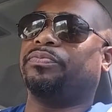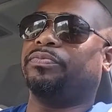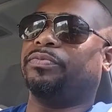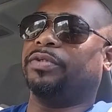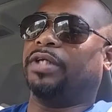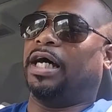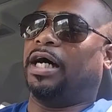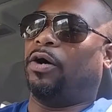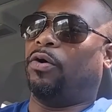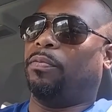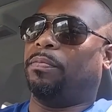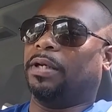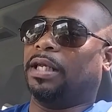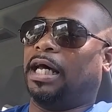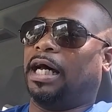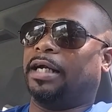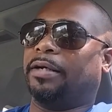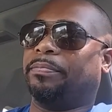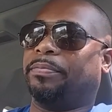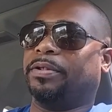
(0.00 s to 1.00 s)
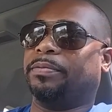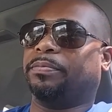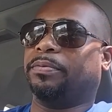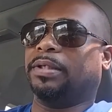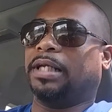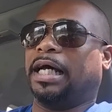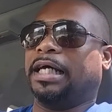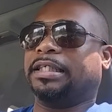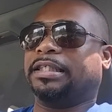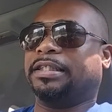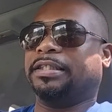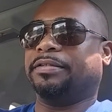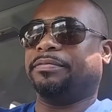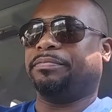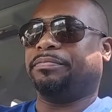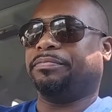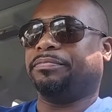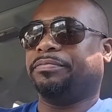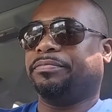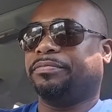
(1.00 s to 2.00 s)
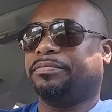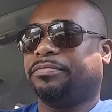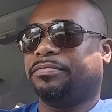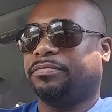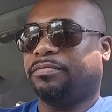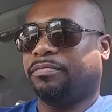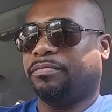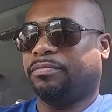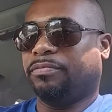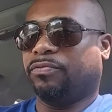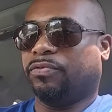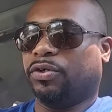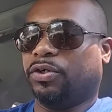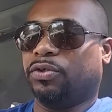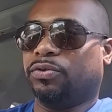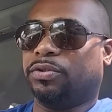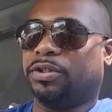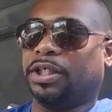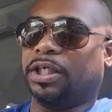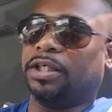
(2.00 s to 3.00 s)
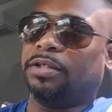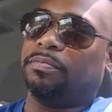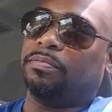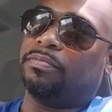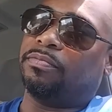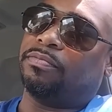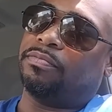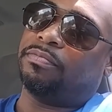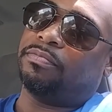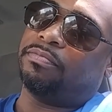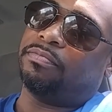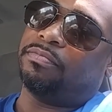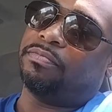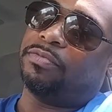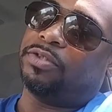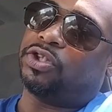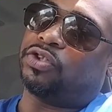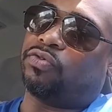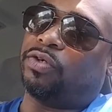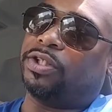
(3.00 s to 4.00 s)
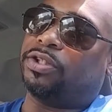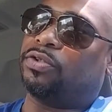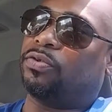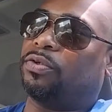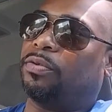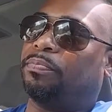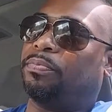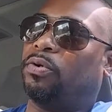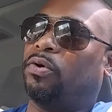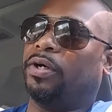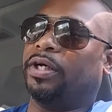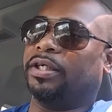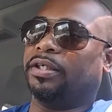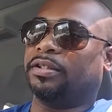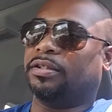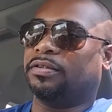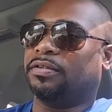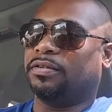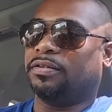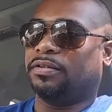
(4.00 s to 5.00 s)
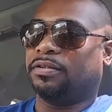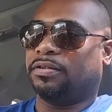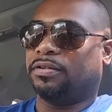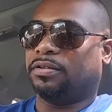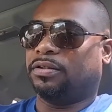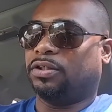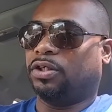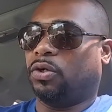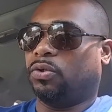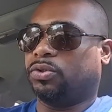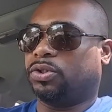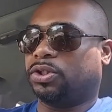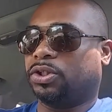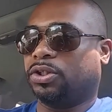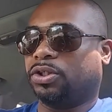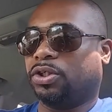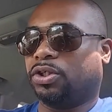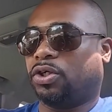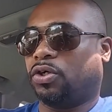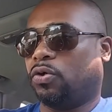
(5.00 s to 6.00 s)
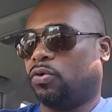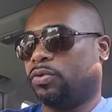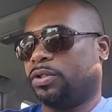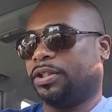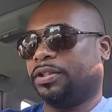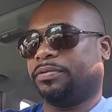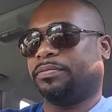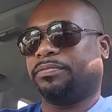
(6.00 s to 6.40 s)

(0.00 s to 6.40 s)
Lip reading: And I hope a lot of people liked it. Real deep, straight to the point, no sugar coated.